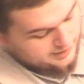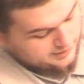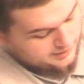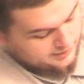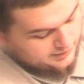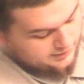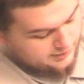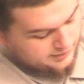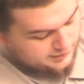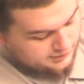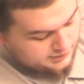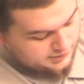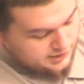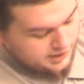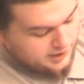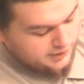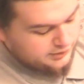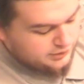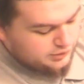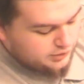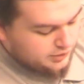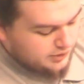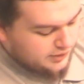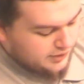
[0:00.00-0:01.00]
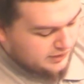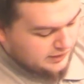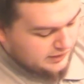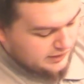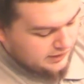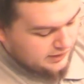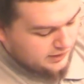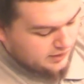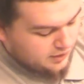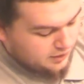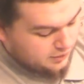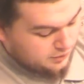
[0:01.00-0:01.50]
And then there's also a
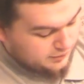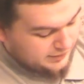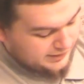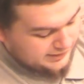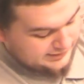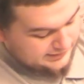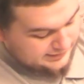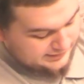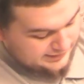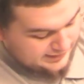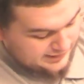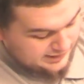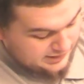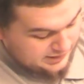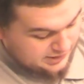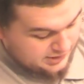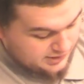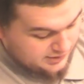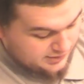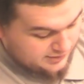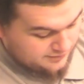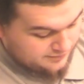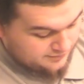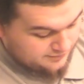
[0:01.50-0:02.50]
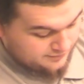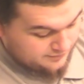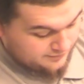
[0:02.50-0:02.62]
thing called recitation.